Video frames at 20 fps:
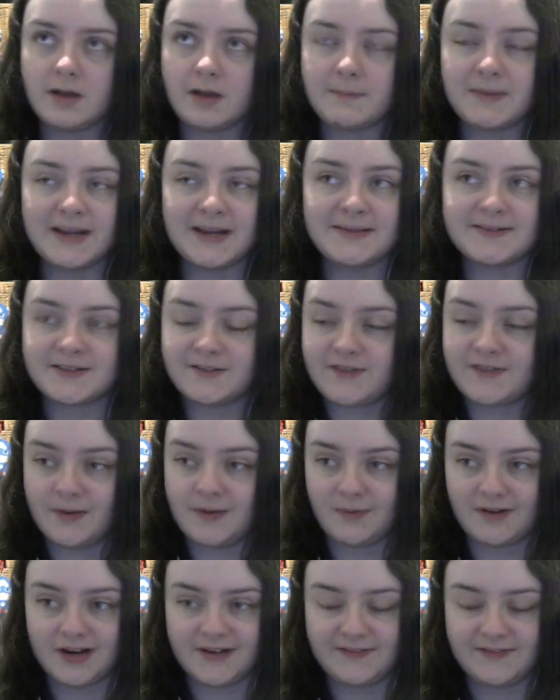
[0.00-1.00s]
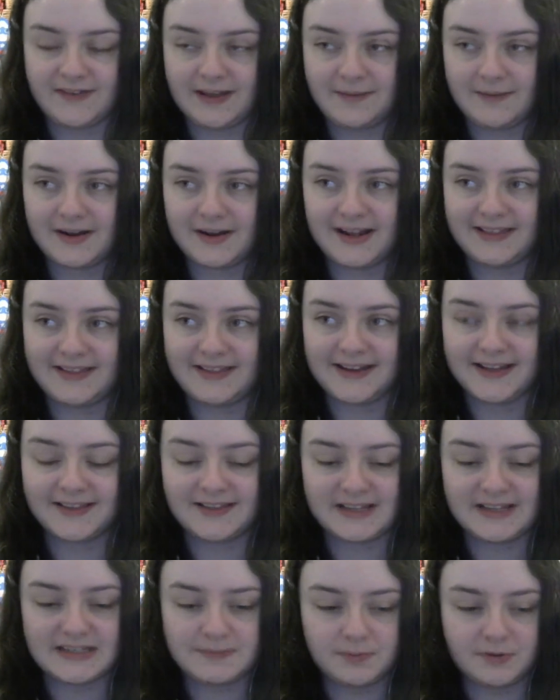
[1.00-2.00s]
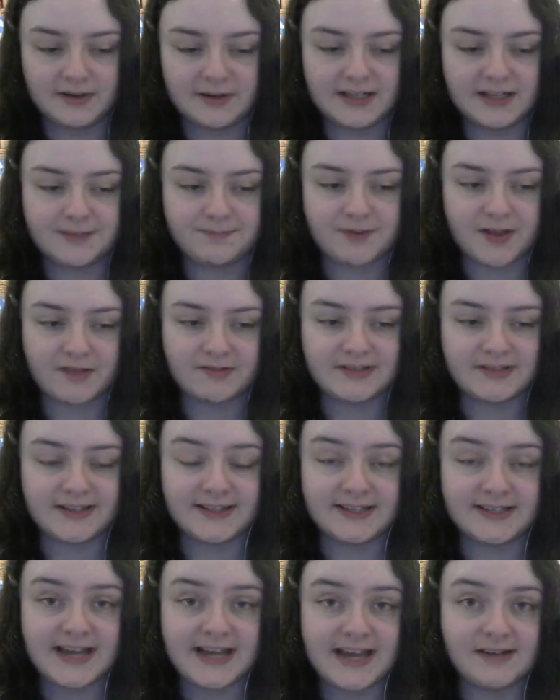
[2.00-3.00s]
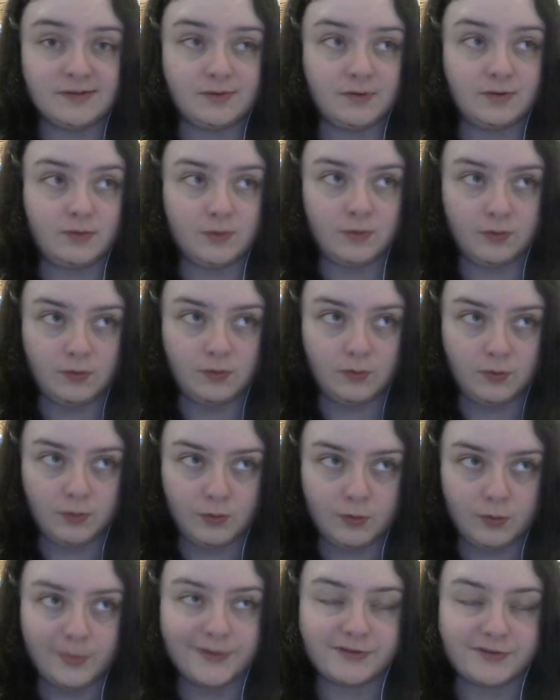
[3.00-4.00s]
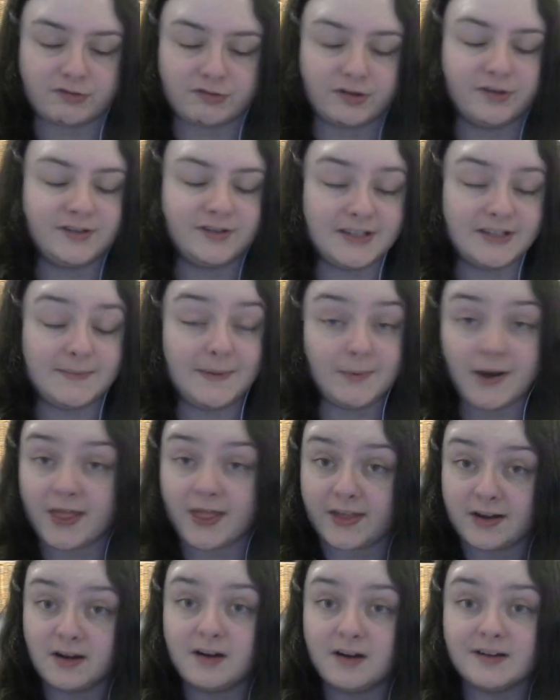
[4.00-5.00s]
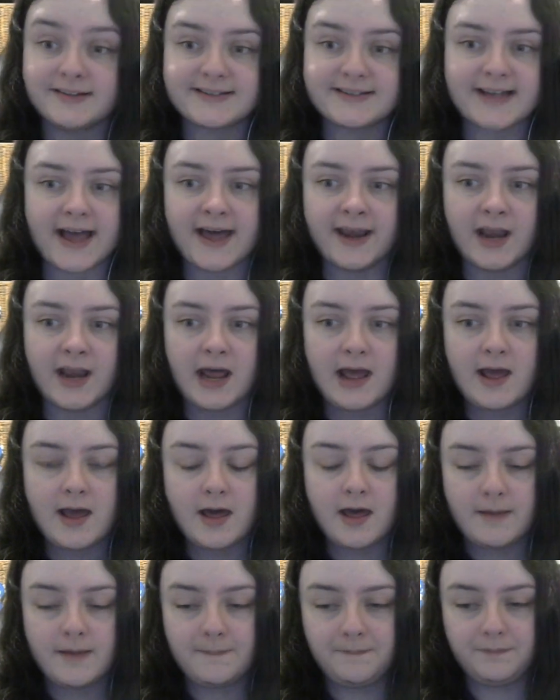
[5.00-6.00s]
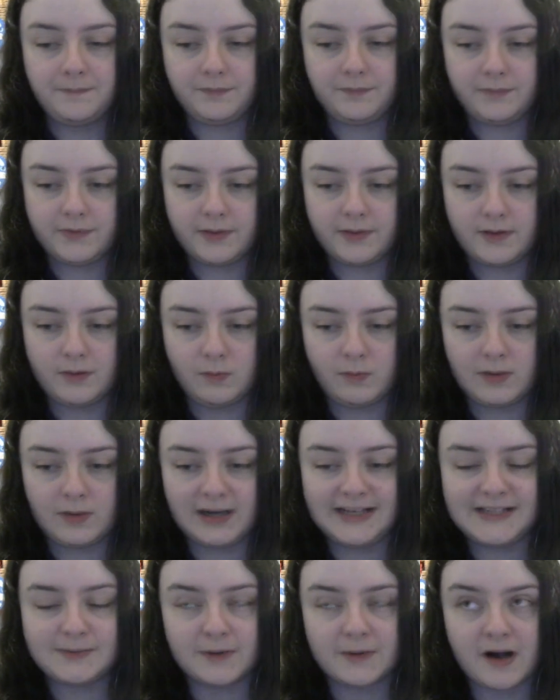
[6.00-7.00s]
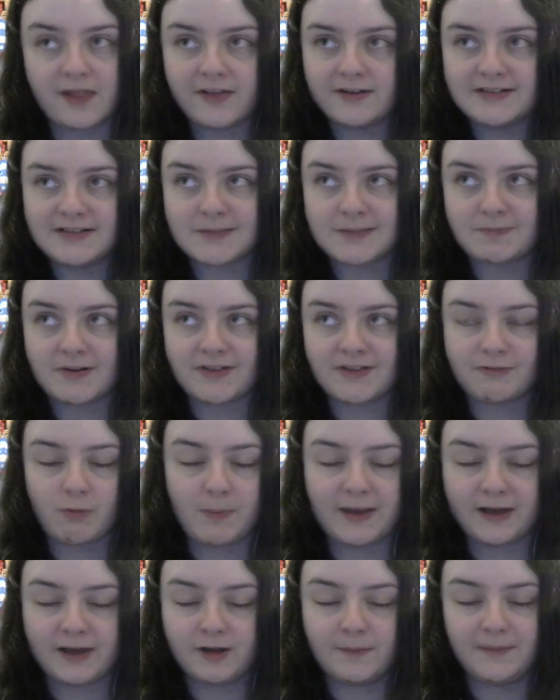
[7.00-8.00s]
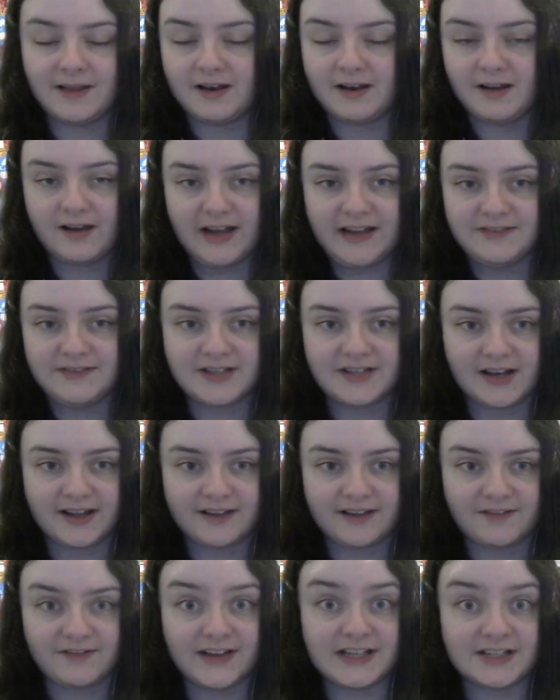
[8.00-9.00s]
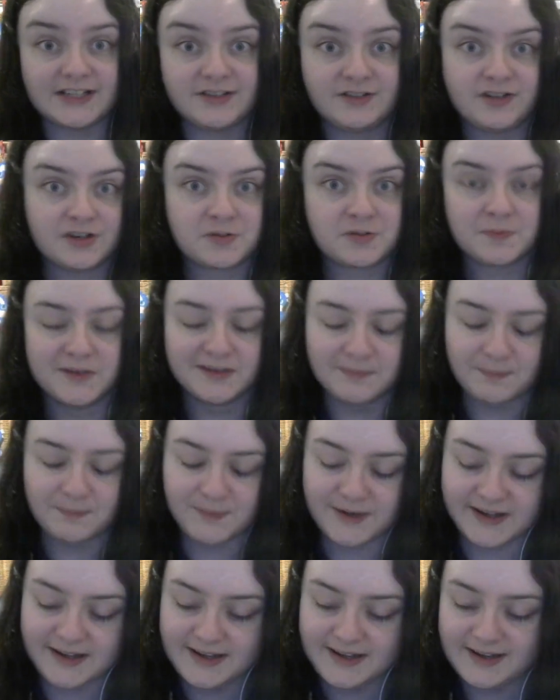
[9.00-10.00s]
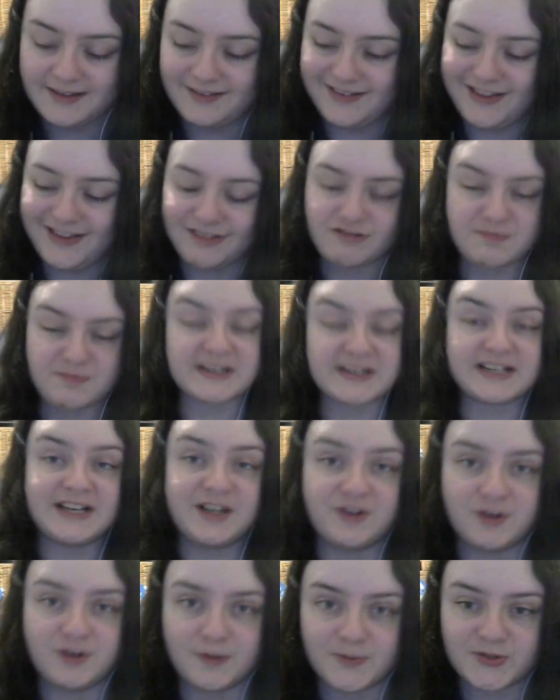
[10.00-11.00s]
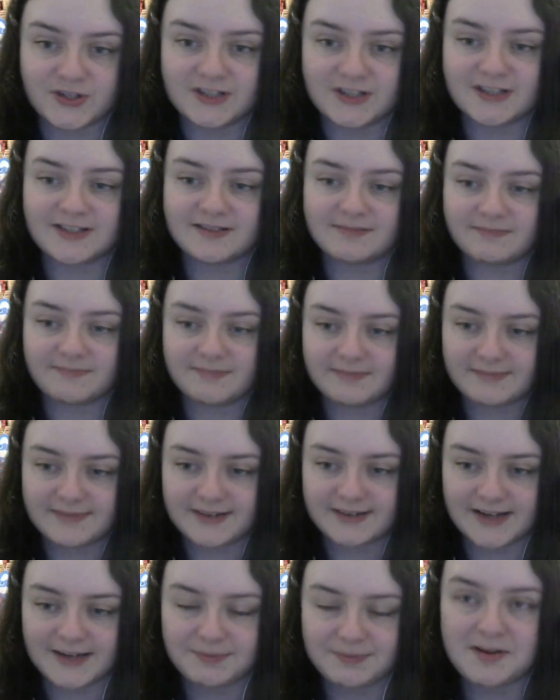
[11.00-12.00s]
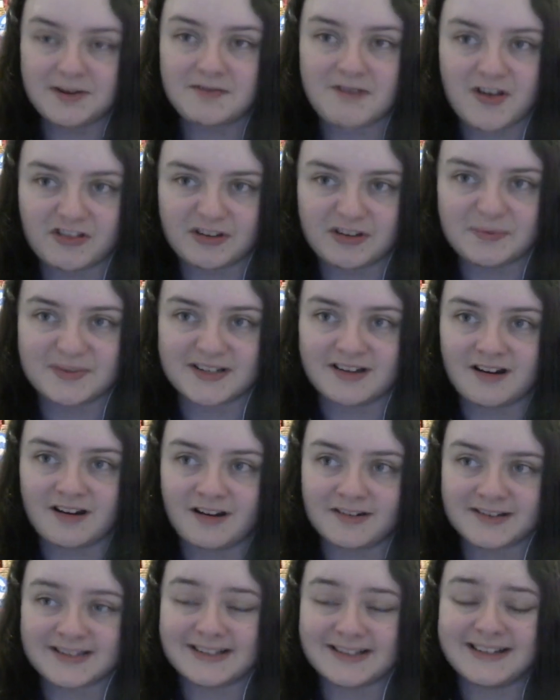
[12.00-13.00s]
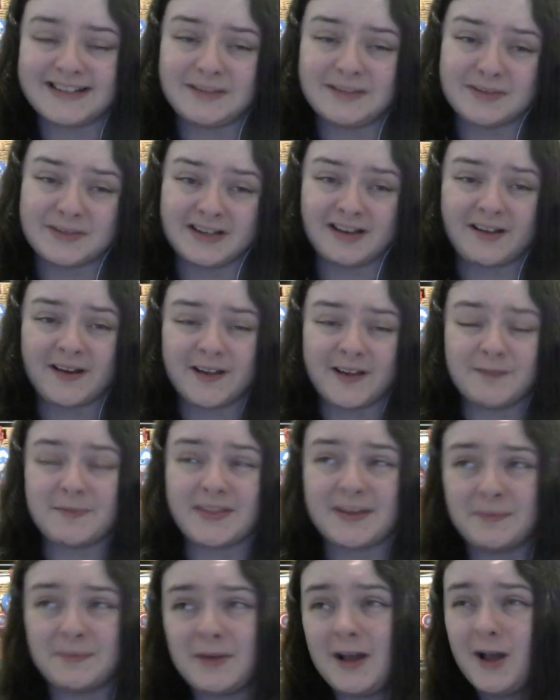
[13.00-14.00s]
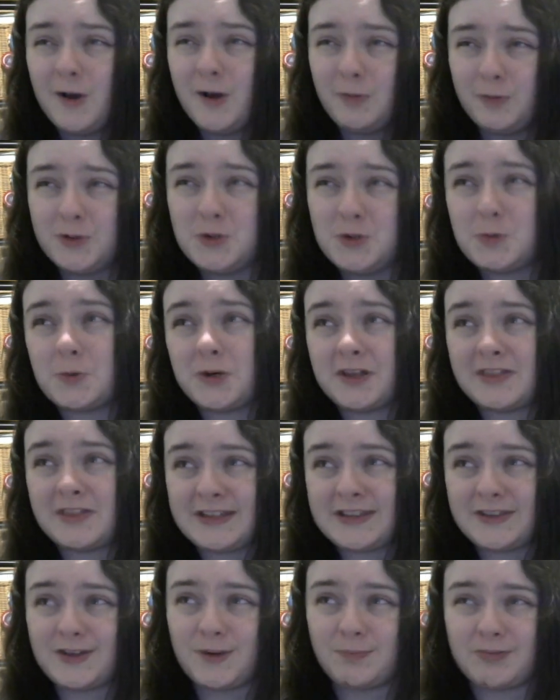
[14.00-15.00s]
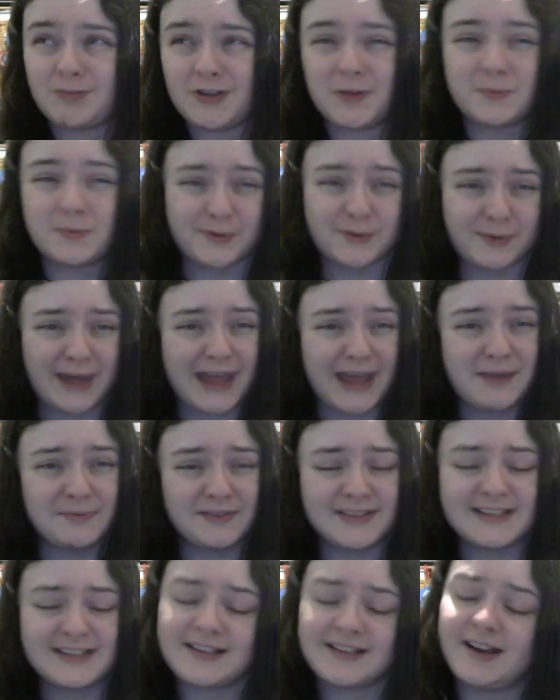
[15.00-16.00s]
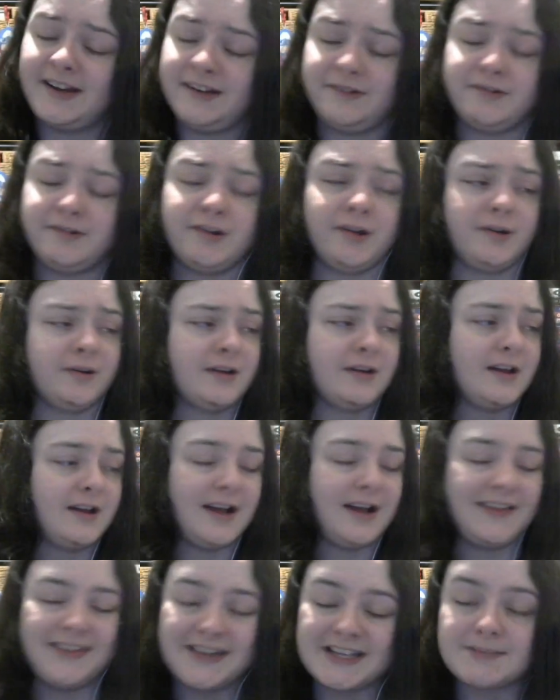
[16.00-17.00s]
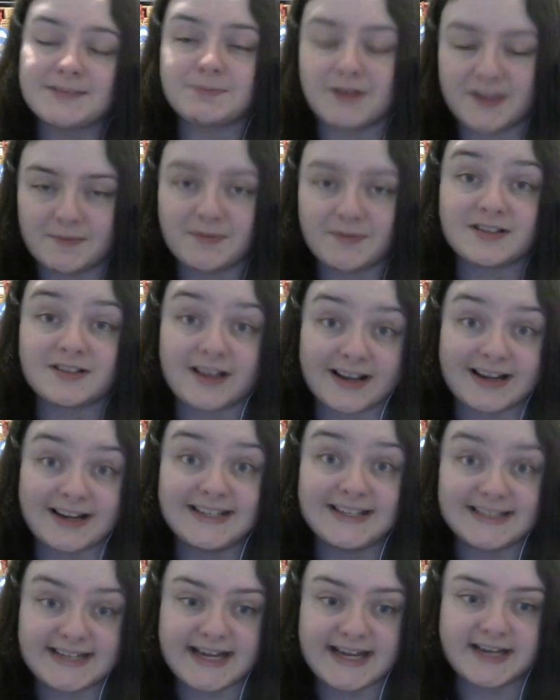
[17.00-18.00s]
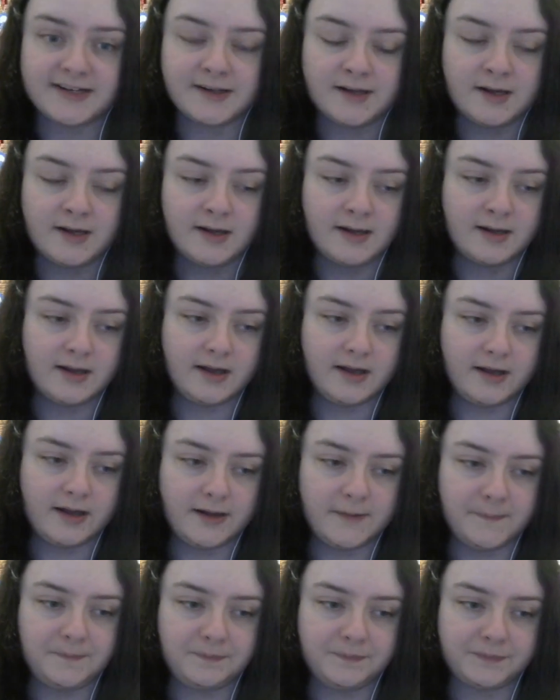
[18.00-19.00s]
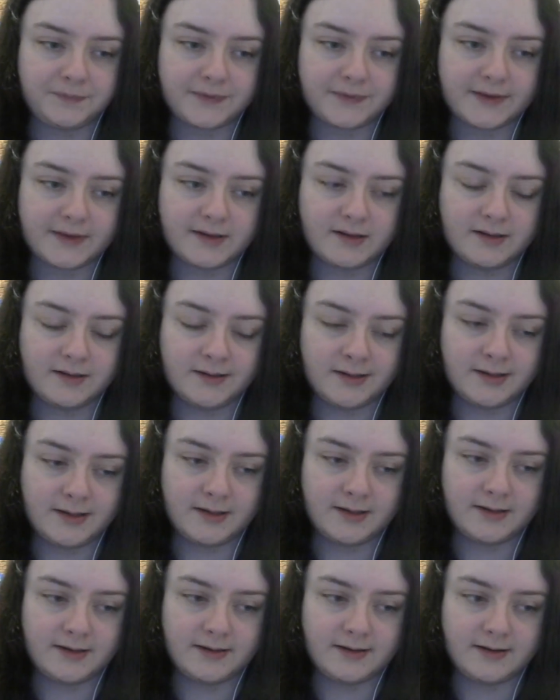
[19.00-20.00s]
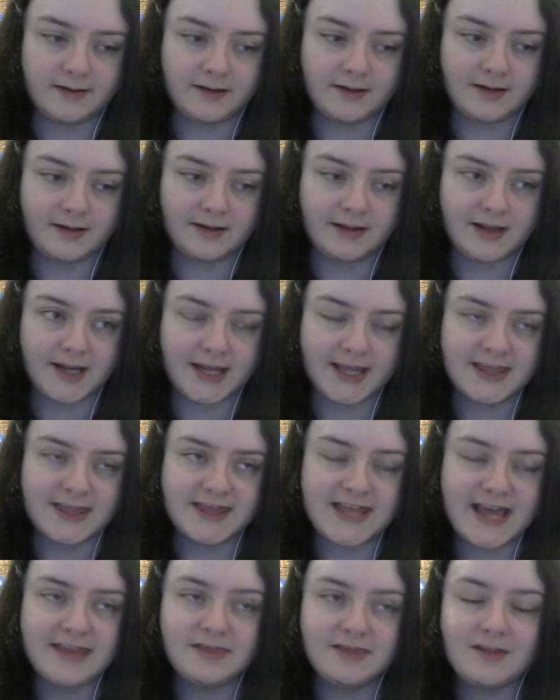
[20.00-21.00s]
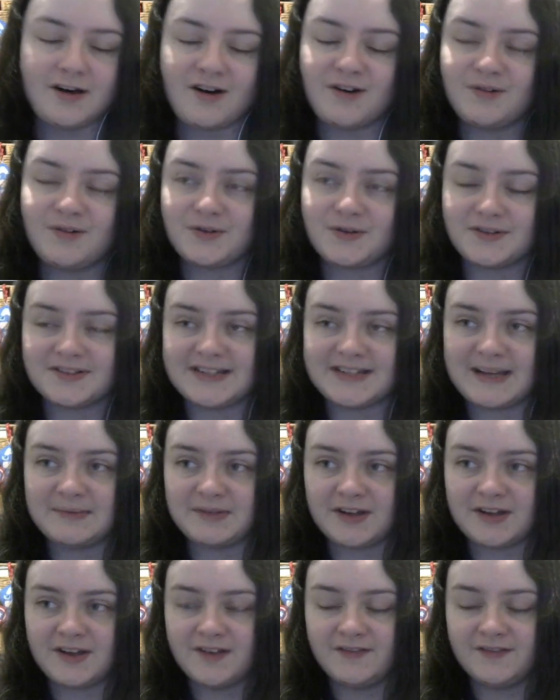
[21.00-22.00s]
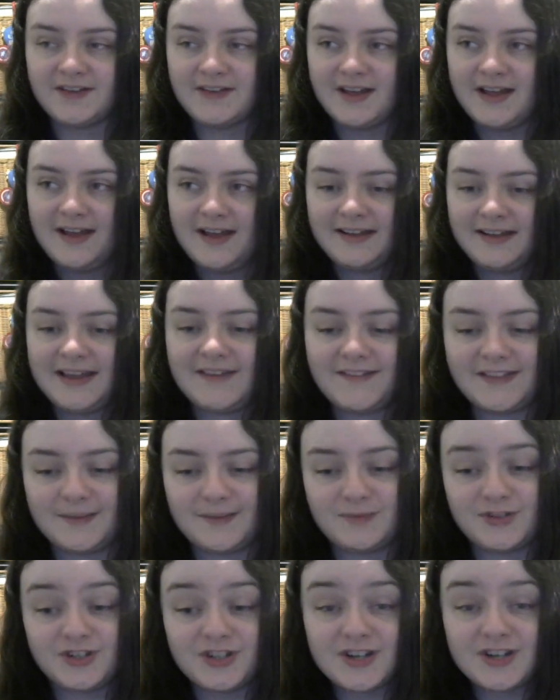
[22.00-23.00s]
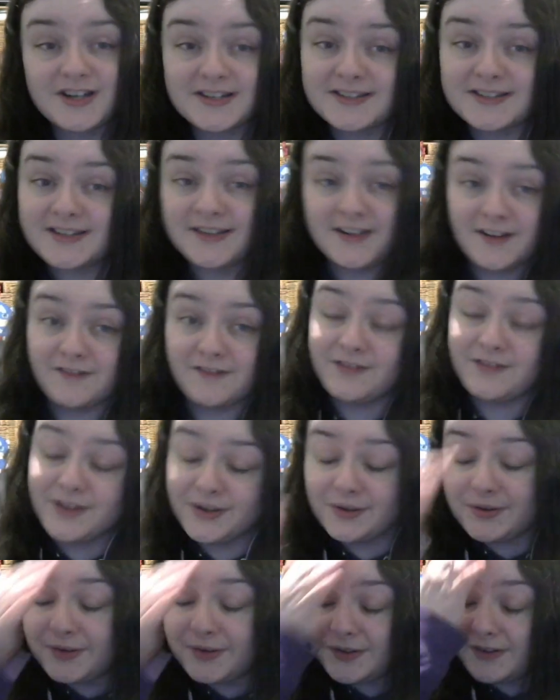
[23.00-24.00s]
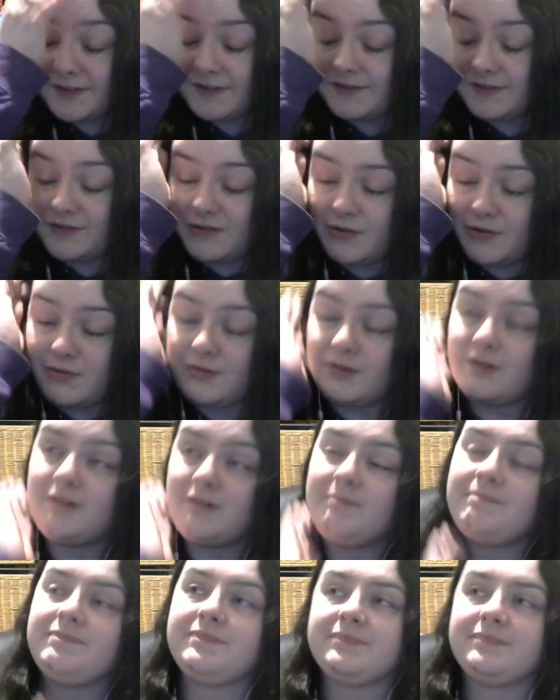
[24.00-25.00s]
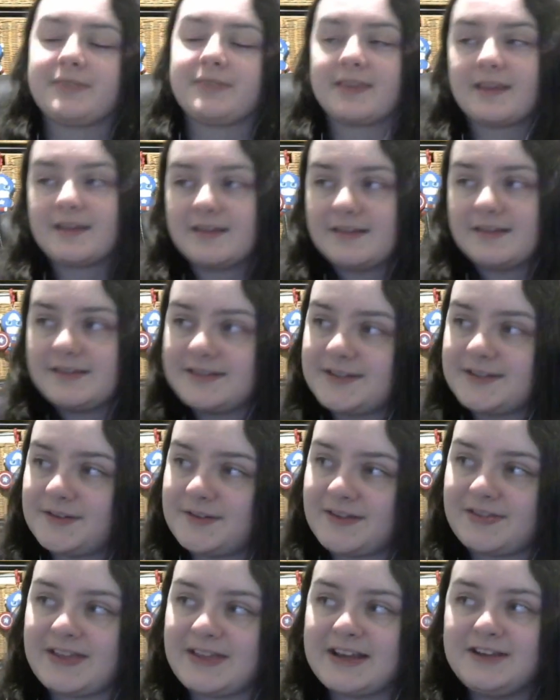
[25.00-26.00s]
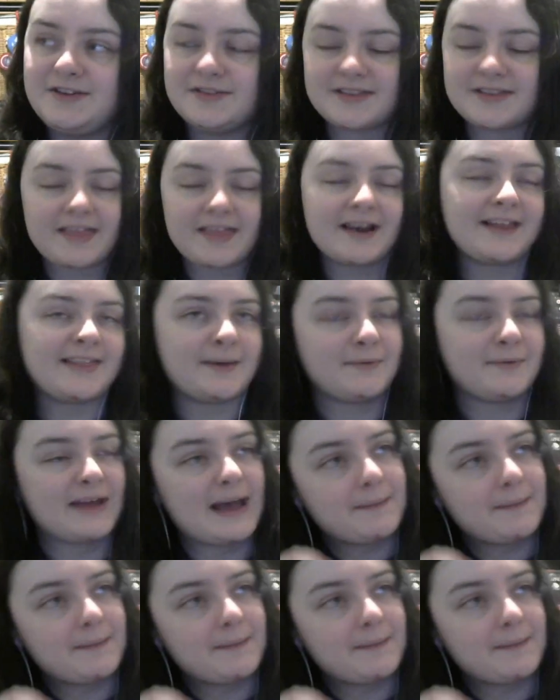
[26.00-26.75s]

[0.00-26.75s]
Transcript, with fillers: but I'm still very worried for him, and I think at this point his brother is either dead or was recruited to be one of the guards and at least one of those his brother would be could be alive to like face judgment but neither are particularly good options I'd probably rather he was a guard because at least he was alive but then would you want to think that your brother was okay with this I don't know I think his brother most likely is dead um, and then the whole concept of giving them just enough food for so that they knew something like that would